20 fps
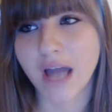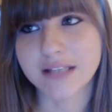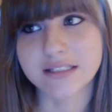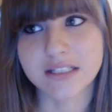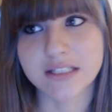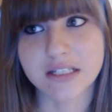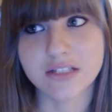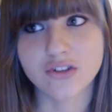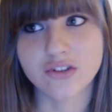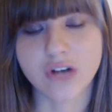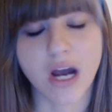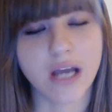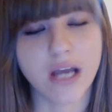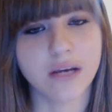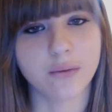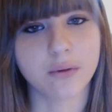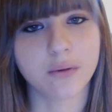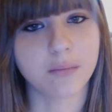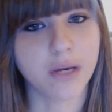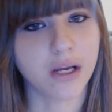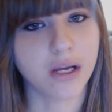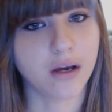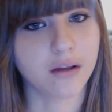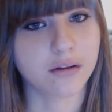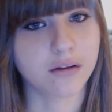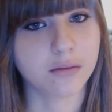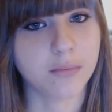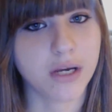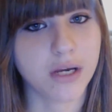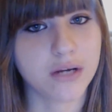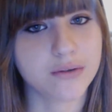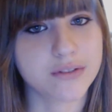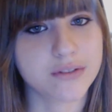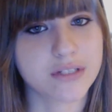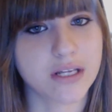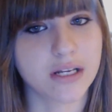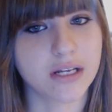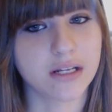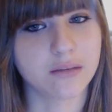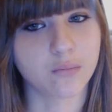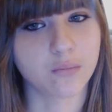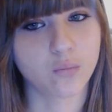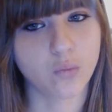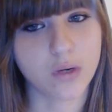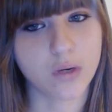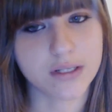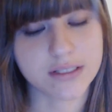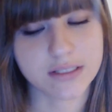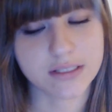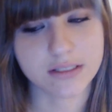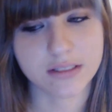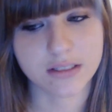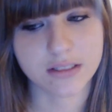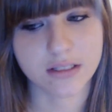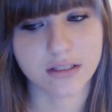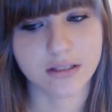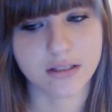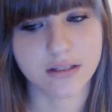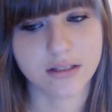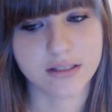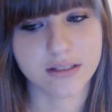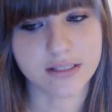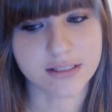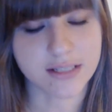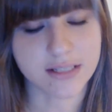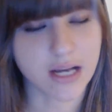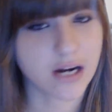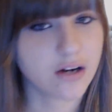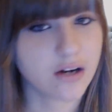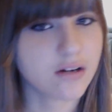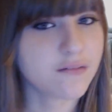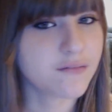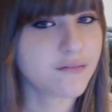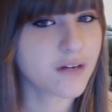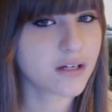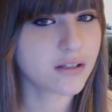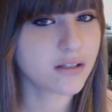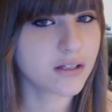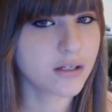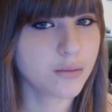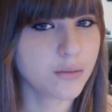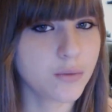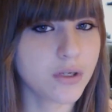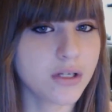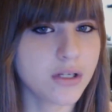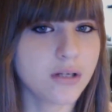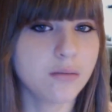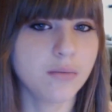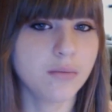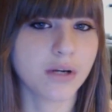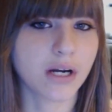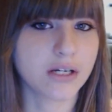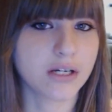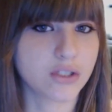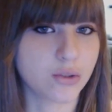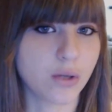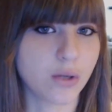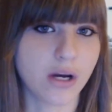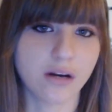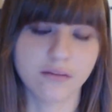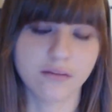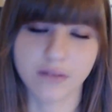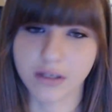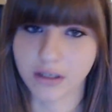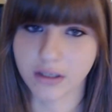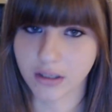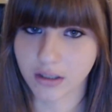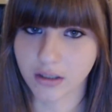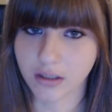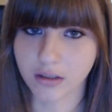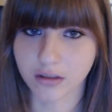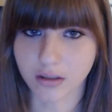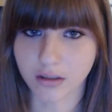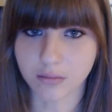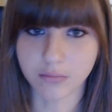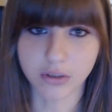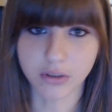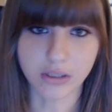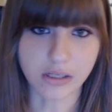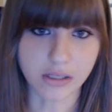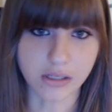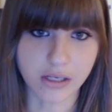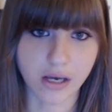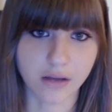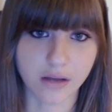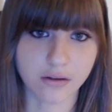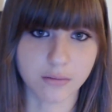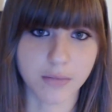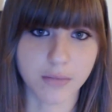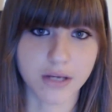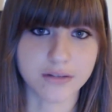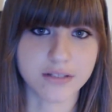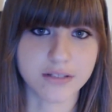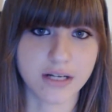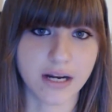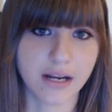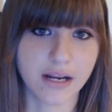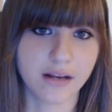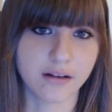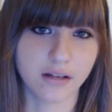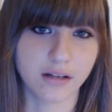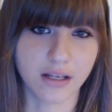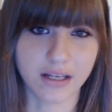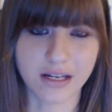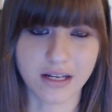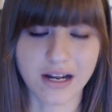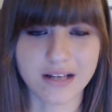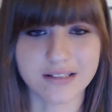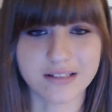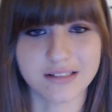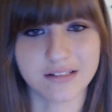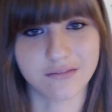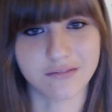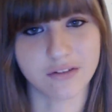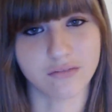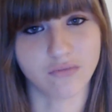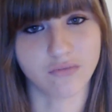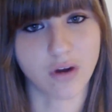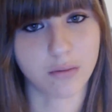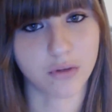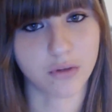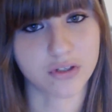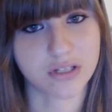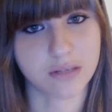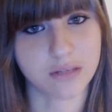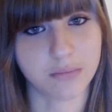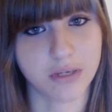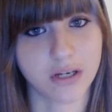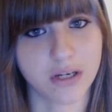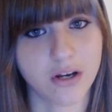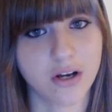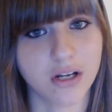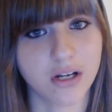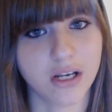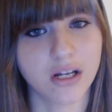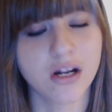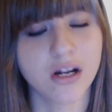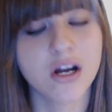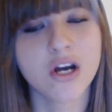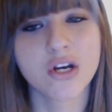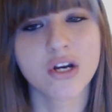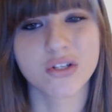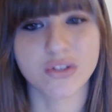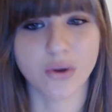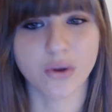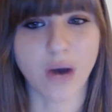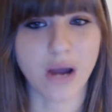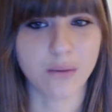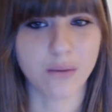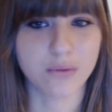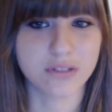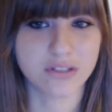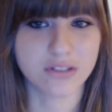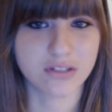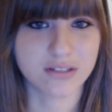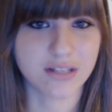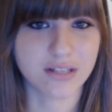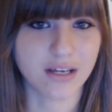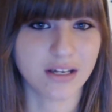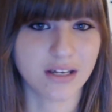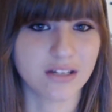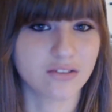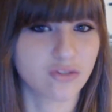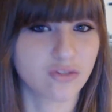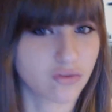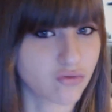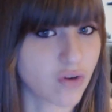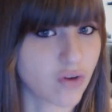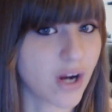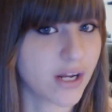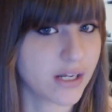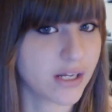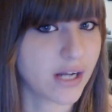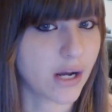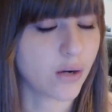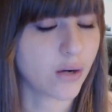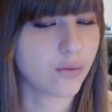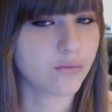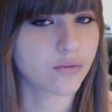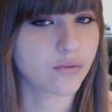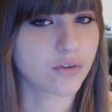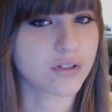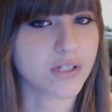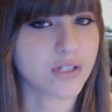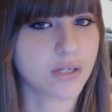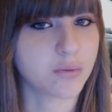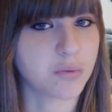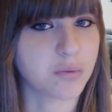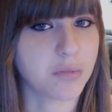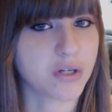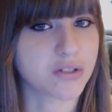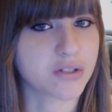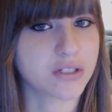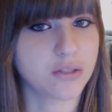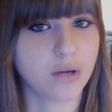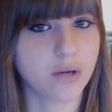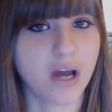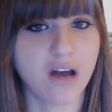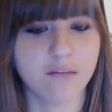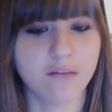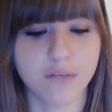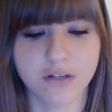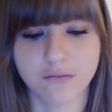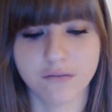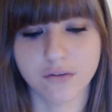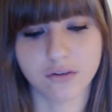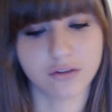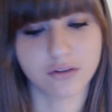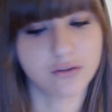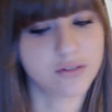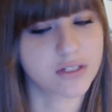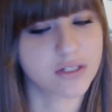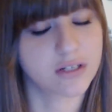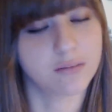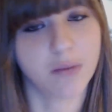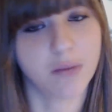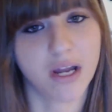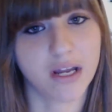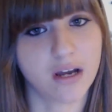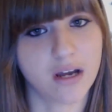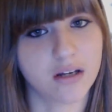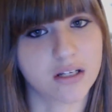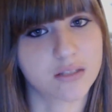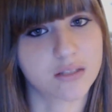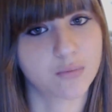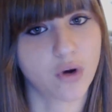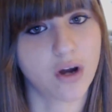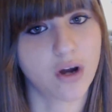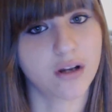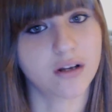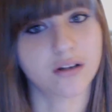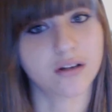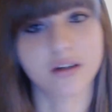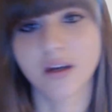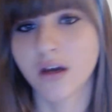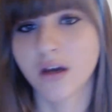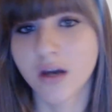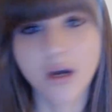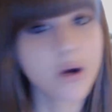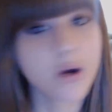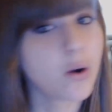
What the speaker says: I did try it with my other mouse and it wasn't the desired effect that I wanted, but I do have like a completely other mouse that it has different rubber tipping on it. So I would say try it out for the type of mouse that you have, but if you're using a Mionix product,